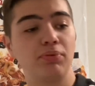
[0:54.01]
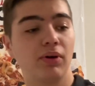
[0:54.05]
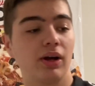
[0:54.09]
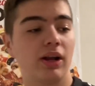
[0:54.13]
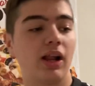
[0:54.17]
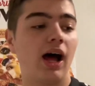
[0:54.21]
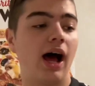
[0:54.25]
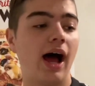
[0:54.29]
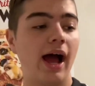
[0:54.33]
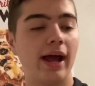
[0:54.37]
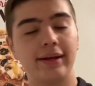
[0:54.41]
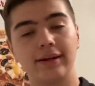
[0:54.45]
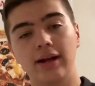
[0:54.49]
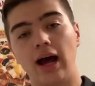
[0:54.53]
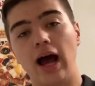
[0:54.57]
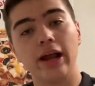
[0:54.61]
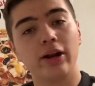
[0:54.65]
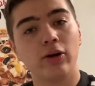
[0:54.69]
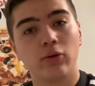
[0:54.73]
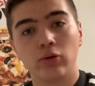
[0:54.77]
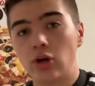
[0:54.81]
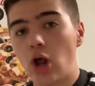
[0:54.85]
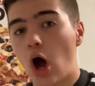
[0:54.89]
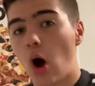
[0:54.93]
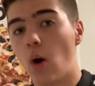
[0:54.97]
but I
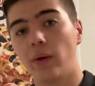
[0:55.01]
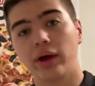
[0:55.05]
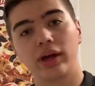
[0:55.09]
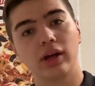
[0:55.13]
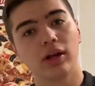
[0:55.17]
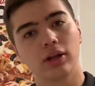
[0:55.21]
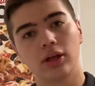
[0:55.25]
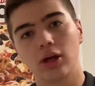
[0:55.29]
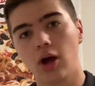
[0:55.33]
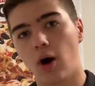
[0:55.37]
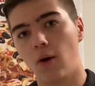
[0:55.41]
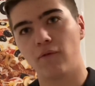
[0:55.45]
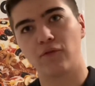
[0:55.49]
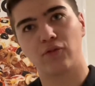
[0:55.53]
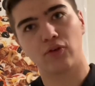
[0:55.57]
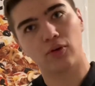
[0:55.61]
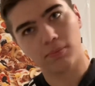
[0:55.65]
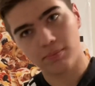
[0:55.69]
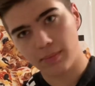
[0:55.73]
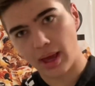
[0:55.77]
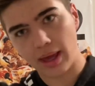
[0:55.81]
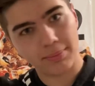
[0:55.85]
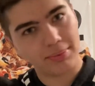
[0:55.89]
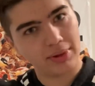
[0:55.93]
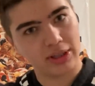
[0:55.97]
don't know. It could go for
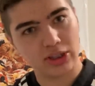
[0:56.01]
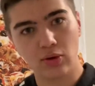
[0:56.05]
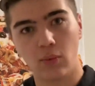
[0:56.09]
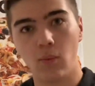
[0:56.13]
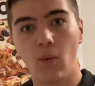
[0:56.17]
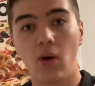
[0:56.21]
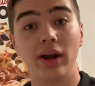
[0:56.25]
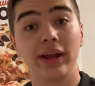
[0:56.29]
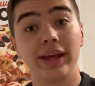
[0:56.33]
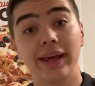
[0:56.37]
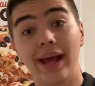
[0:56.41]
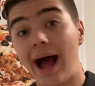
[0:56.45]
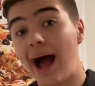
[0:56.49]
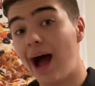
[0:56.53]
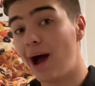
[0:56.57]
maybe 20.